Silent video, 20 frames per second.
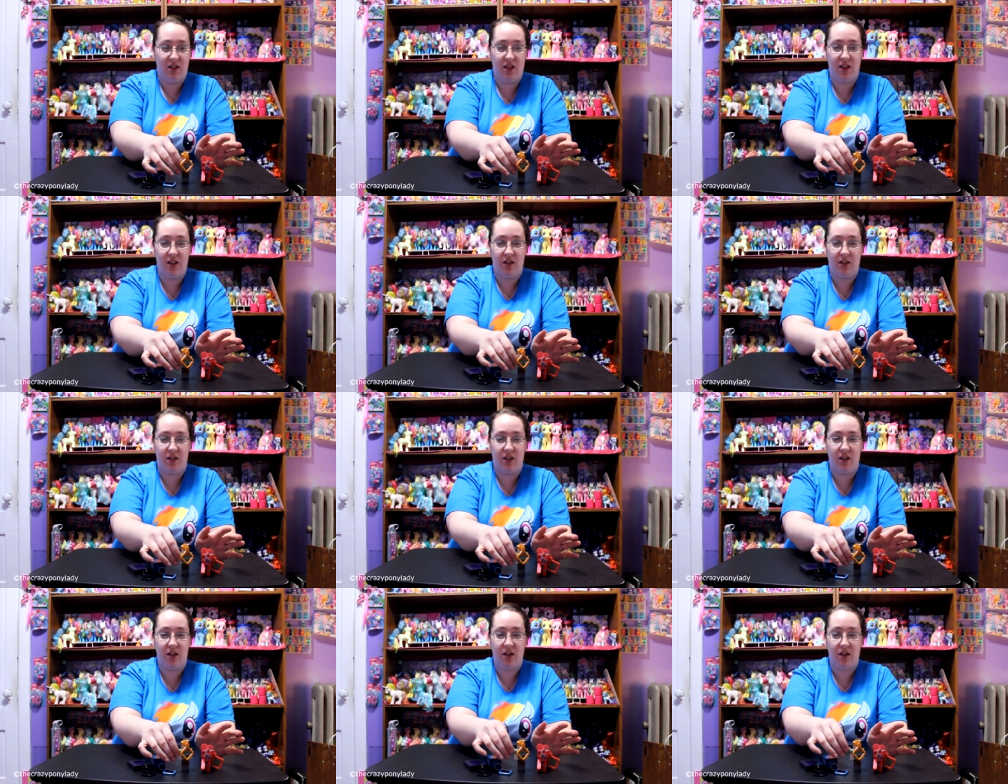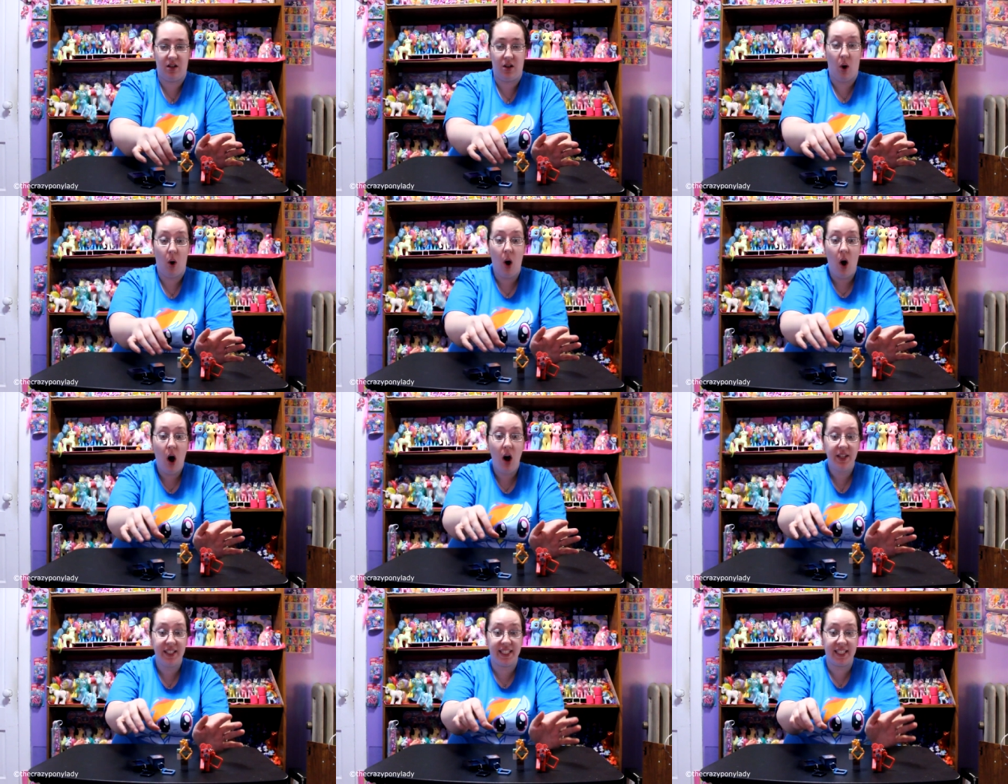It, it,
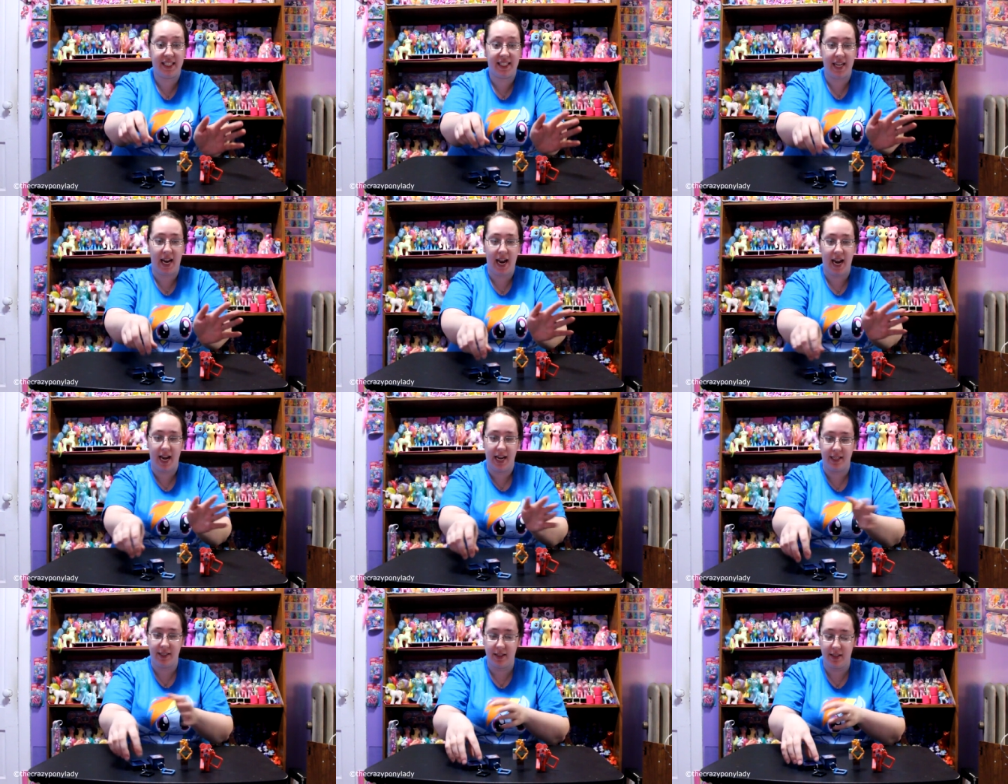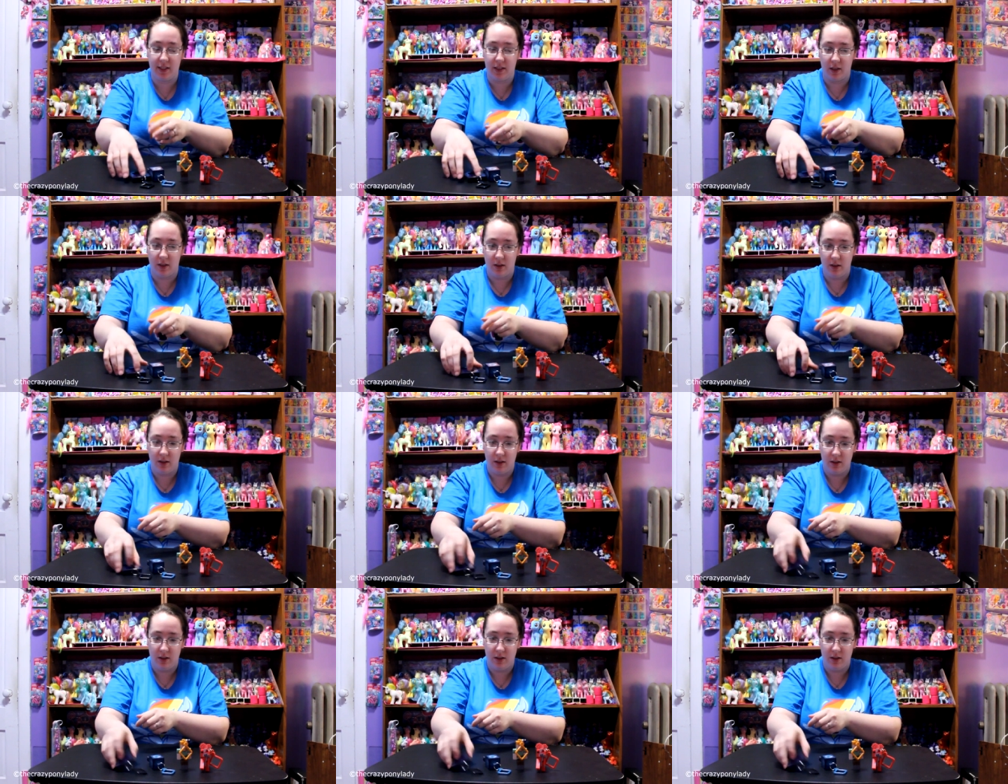oh, it stands!